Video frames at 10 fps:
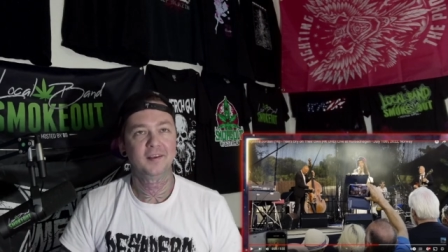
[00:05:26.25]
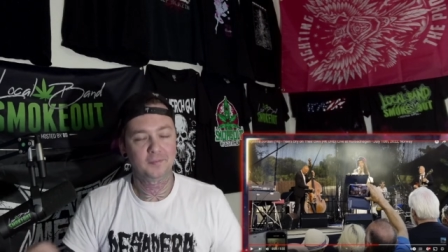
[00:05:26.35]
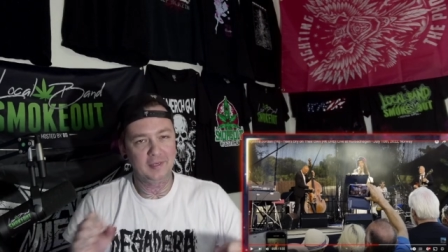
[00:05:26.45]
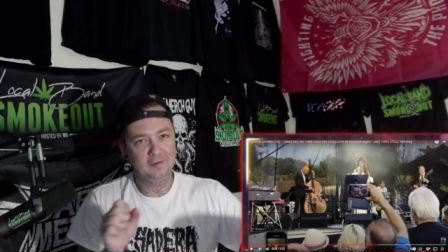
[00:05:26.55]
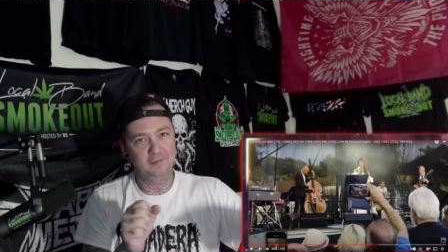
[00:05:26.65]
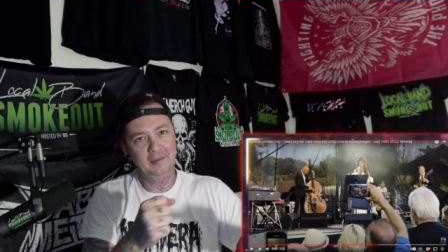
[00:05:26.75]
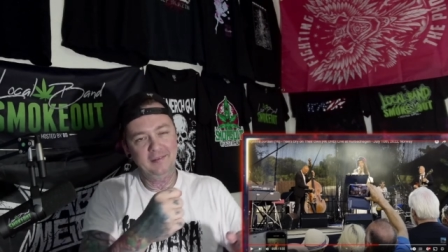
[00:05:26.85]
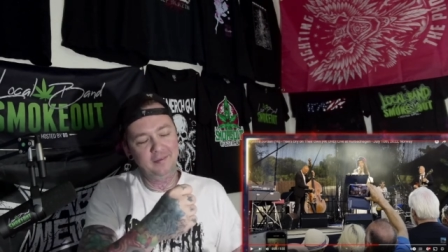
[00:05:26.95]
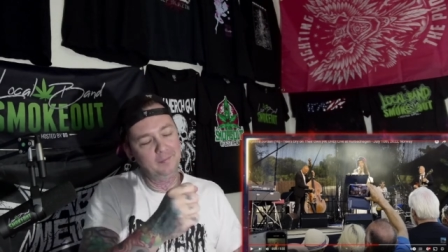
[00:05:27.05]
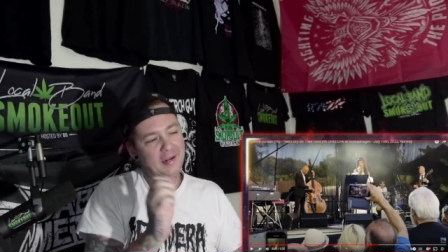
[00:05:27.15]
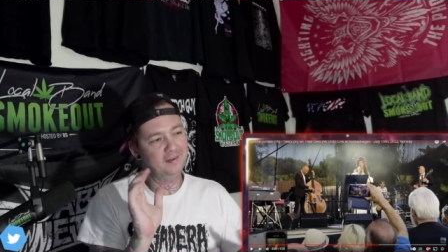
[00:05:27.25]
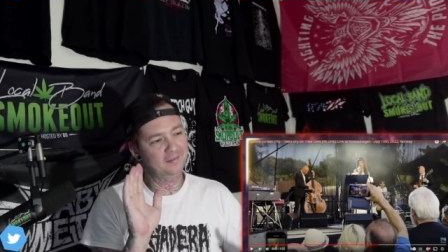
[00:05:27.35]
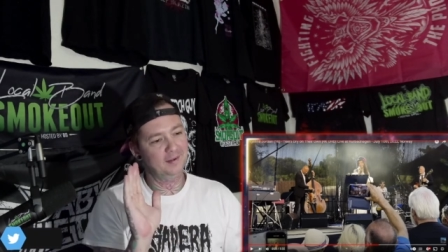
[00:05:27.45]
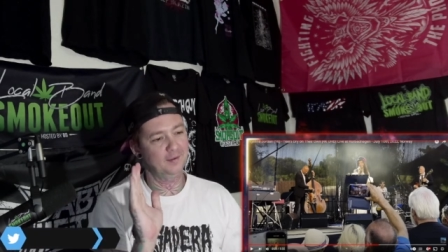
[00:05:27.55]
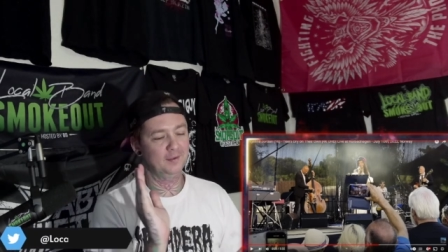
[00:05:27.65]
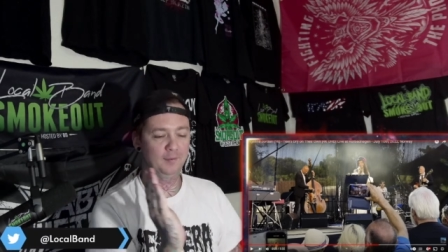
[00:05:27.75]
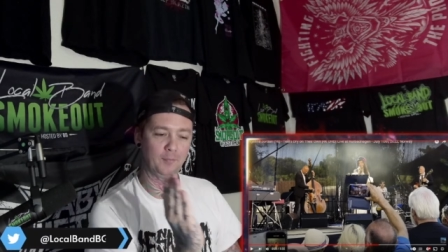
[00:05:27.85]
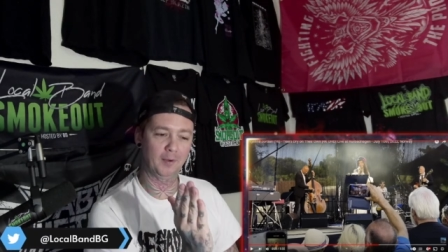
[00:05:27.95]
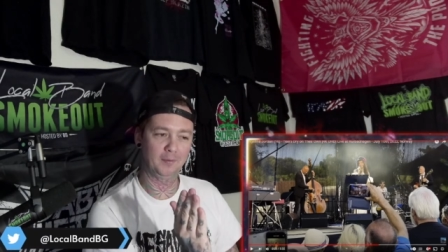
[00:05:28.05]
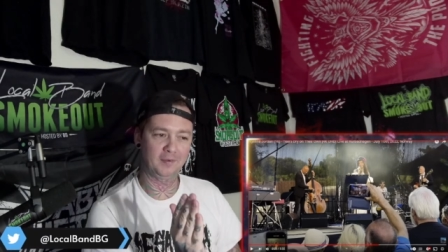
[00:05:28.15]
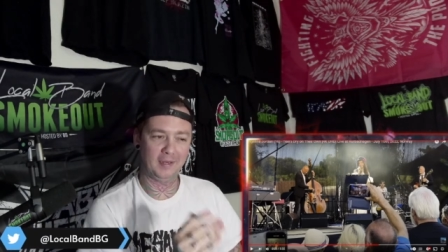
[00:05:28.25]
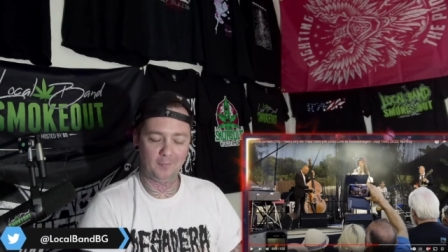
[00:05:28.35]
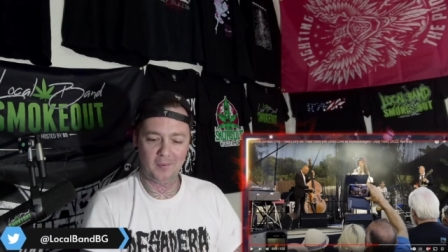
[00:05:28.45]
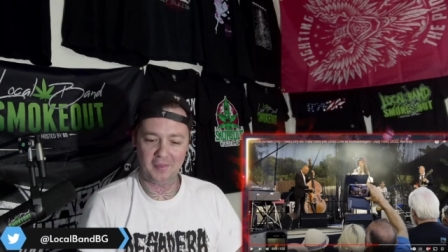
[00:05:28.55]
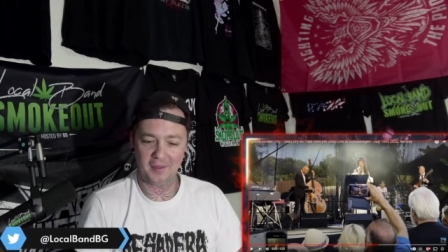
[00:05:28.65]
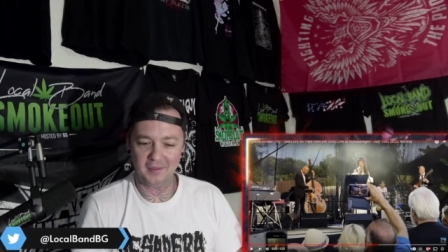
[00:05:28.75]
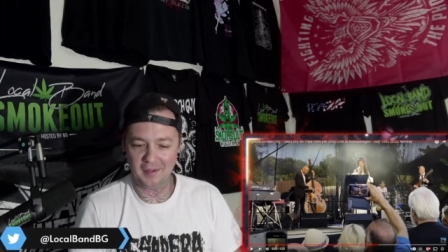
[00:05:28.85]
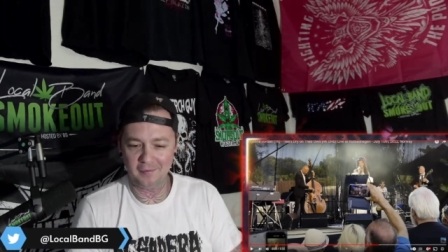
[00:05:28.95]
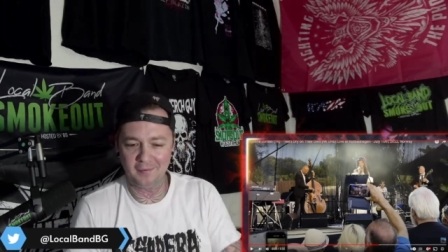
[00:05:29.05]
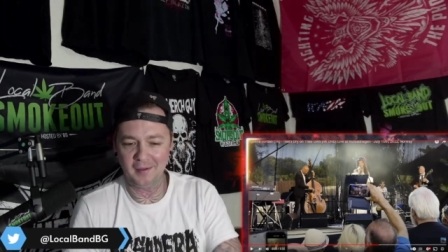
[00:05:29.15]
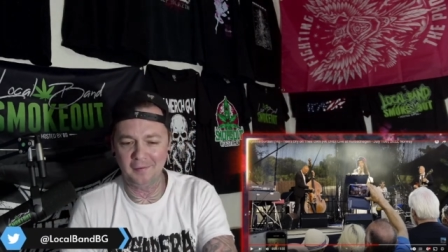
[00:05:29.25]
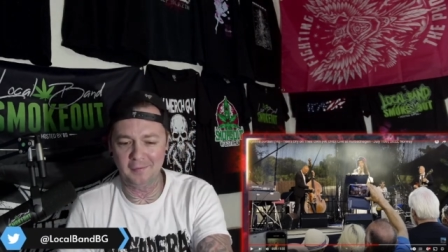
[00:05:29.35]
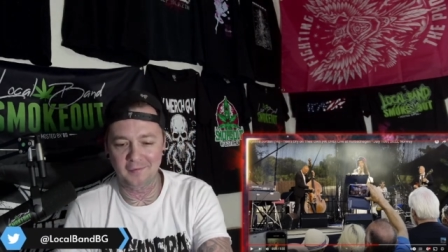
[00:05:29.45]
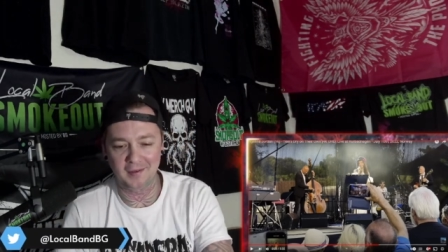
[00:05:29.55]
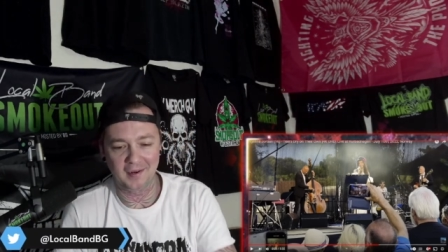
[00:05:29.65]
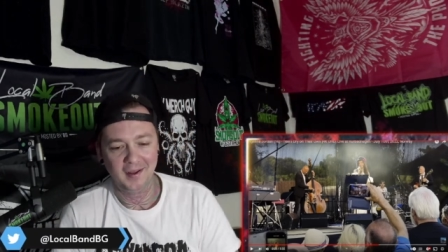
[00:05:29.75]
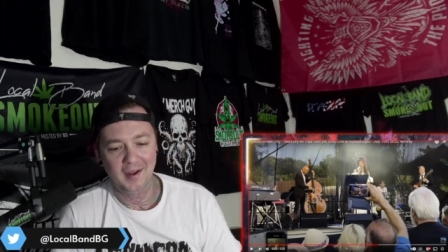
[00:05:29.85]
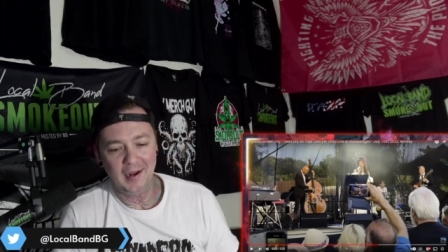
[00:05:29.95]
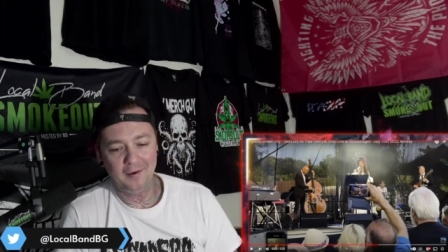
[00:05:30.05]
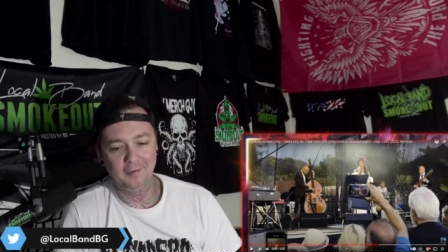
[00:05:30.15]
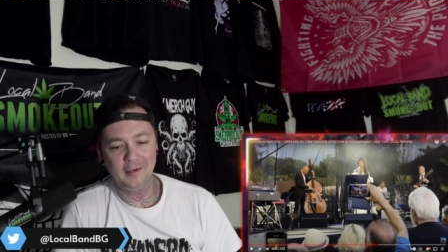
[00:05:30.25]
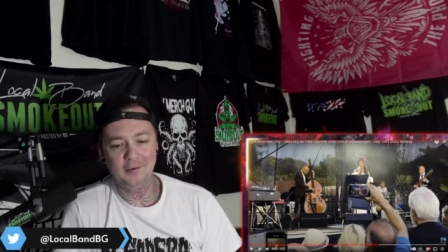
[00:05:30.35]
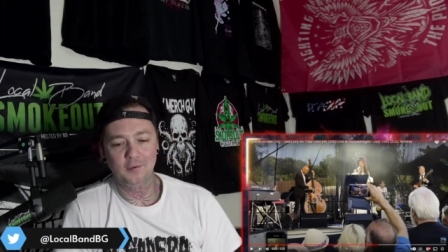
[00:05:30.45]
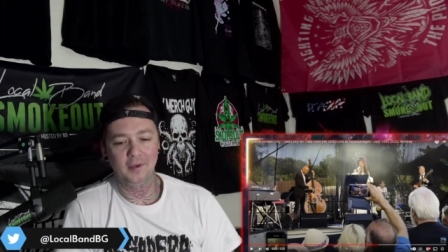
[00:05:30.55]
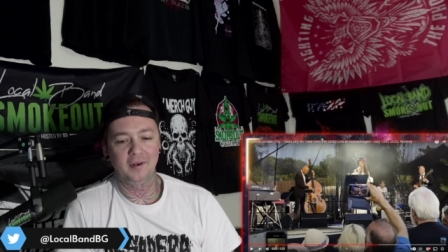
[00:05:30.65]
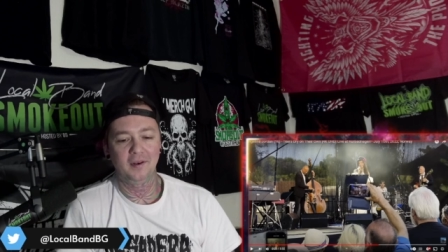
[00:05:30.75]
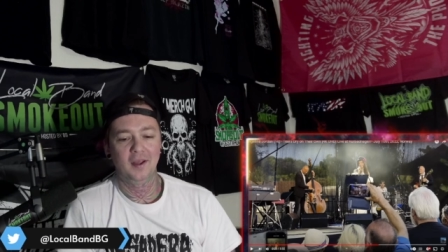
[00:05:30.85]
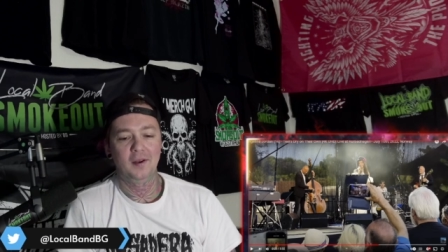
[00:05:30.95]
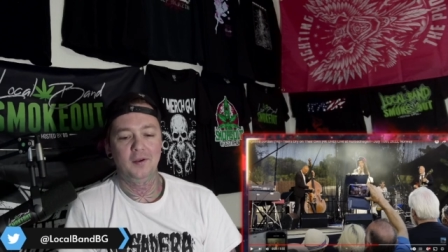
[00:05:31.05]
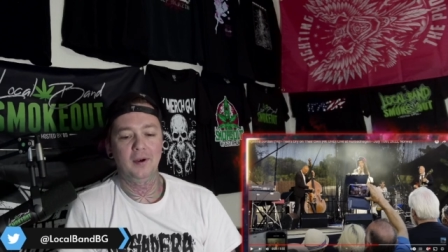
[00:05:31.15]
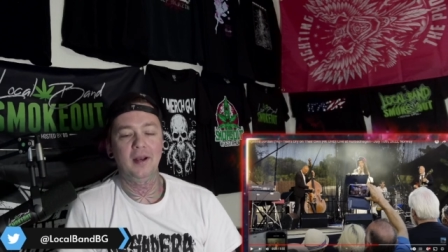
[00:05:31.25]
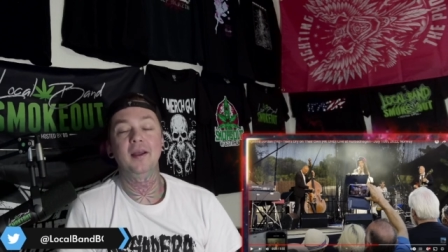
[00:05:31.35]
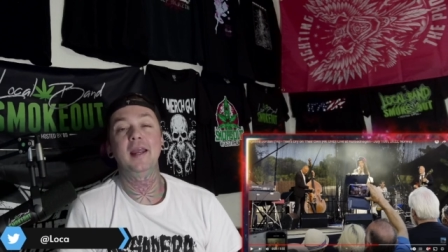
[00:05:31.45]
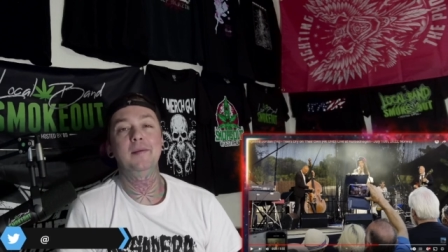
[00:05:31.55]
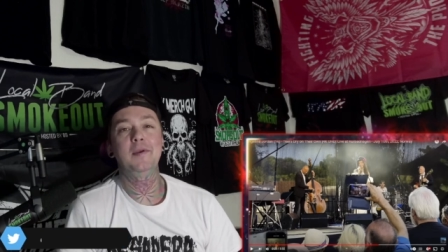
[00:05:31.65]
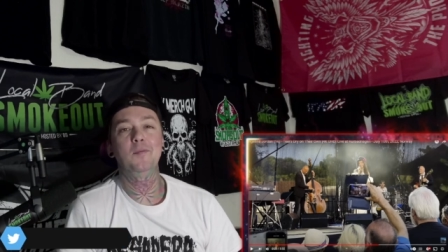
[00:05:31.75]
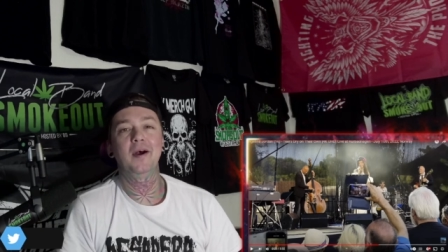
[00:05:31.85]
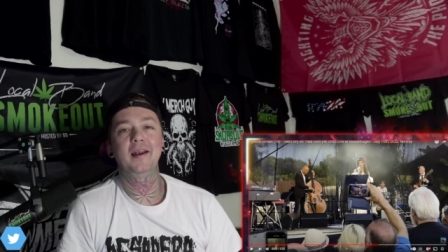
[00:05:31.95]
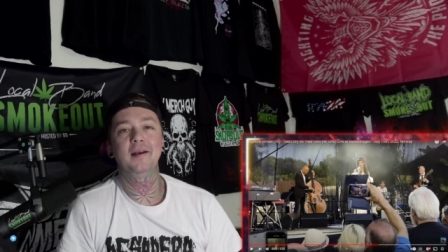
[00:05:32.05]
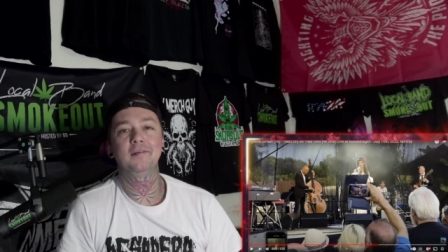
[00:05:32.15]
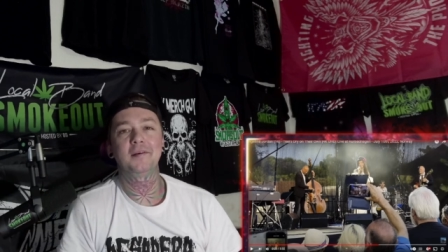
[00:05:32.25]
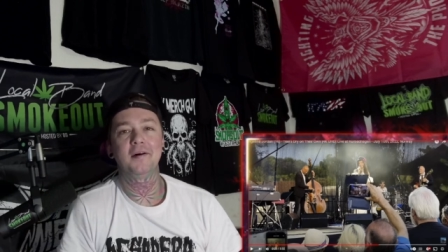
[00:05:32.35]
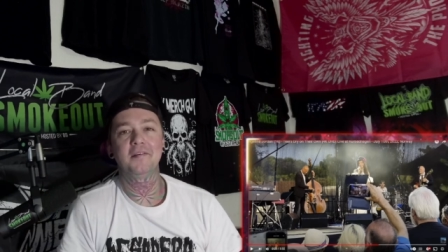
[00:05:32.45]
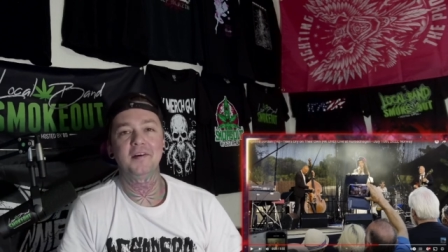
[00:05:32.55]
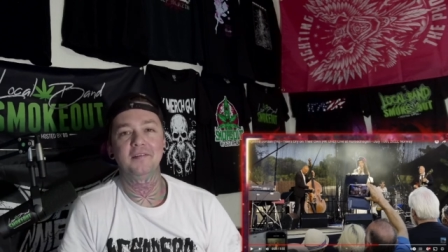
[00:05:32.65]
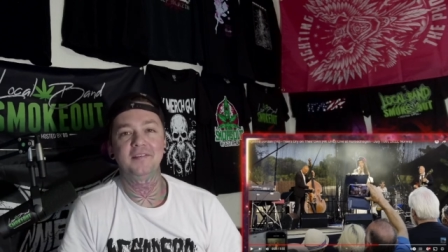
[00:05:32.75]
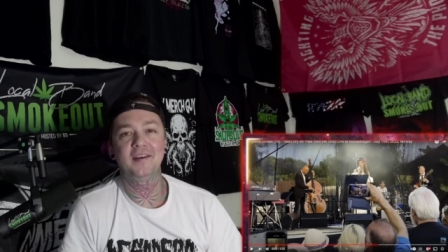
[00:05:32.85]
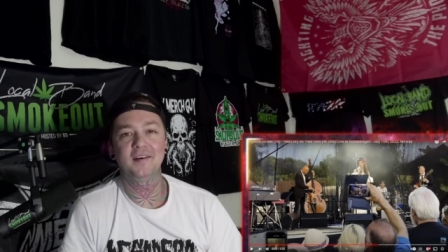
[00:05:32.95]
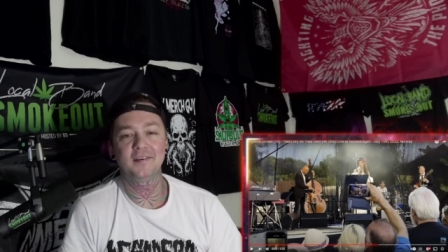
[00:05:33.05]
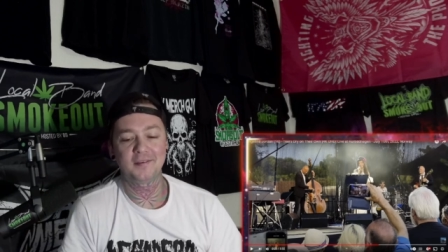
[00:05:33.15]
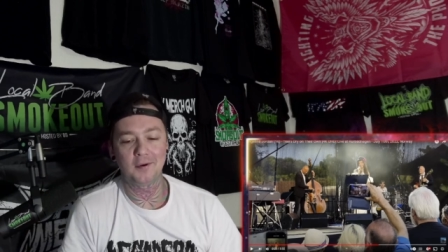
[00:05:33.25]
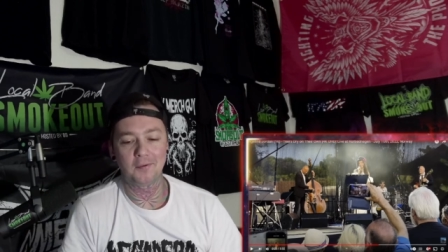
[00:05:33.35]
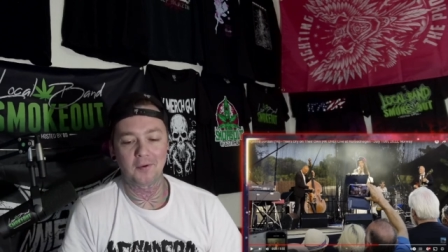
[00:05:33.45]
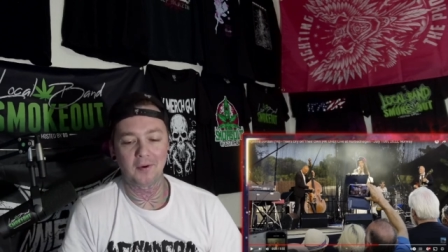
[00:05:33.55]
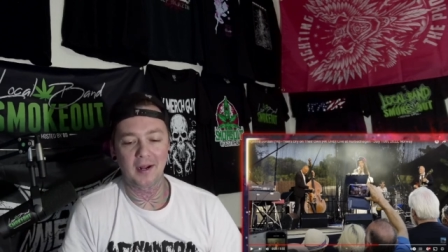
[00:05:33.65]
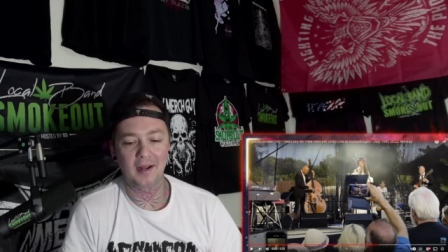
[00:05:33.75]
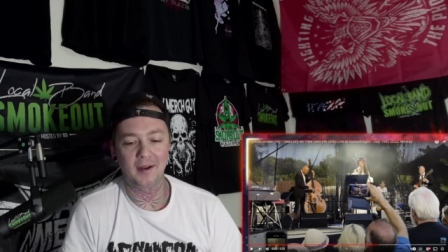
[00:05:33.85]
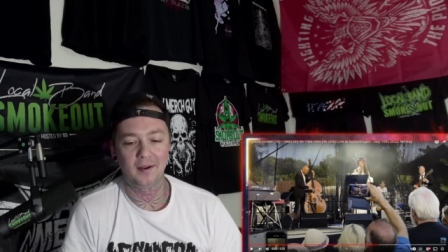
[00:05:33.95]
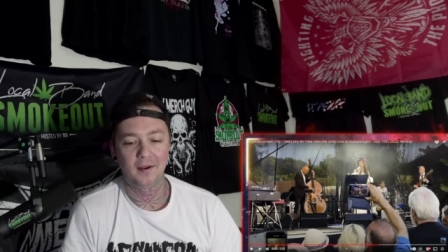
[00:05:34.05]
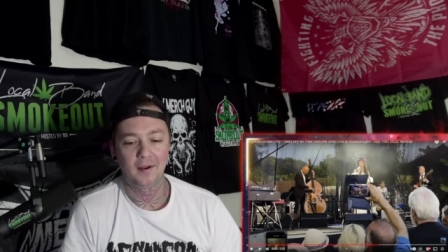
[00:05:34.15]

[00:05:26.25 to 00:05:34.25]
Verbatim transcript: When he spins the bass, it did rotate with it. That's that's interesting. Angelina Jordan doing an Amy Winehouse cover of Tears Don't Cry.